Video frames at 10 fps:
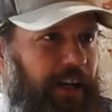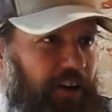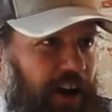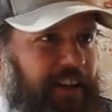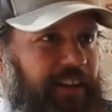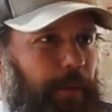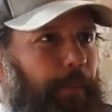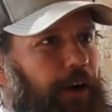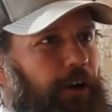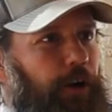by cracking that
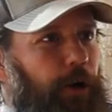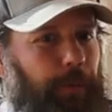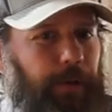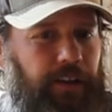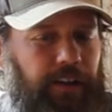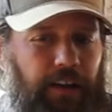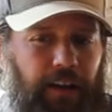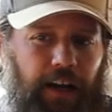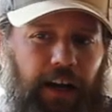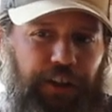barrel open.
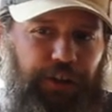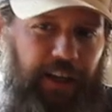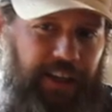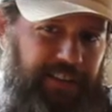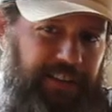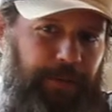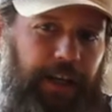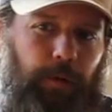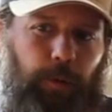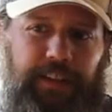Uh, drinking some of
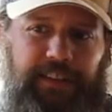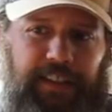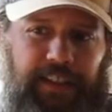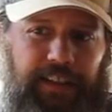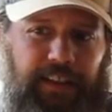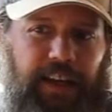that whiskey,